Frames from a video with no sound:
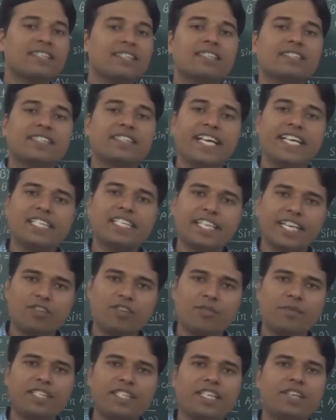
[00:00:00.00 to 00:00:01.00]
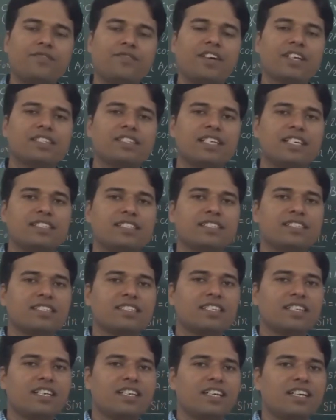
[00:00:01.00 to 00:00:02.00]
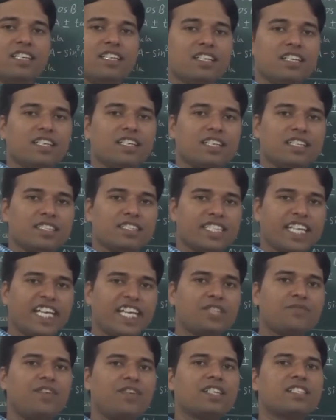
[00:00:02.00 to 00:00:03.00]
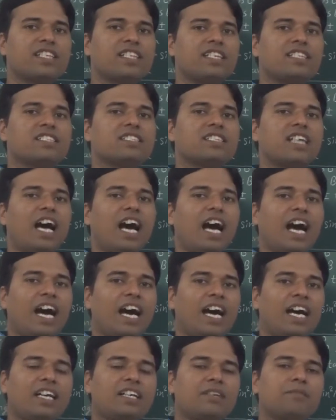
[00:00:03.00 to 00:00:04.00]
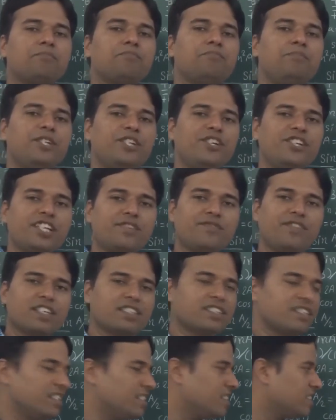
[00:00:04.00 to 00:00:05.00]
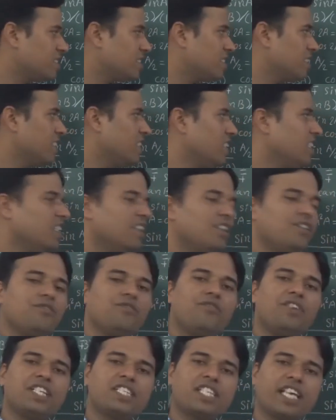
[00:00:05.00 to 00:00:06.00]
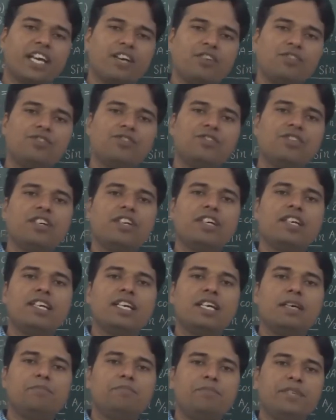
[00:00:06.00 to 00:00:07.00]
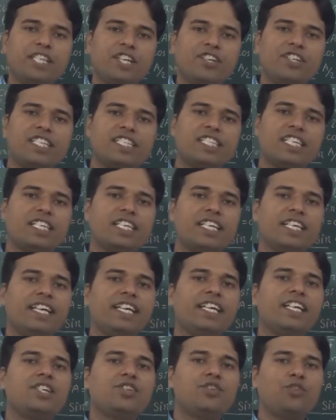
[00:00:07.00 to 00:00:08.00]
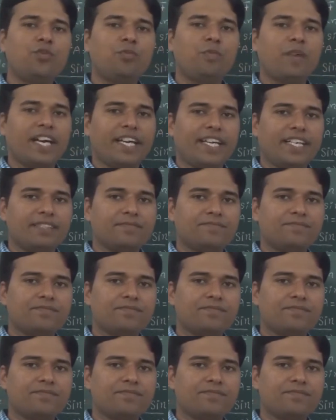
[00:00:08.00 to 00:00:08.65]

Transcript: These trigonometric functions, these functions are periodic functions which have periodicity 2 pi.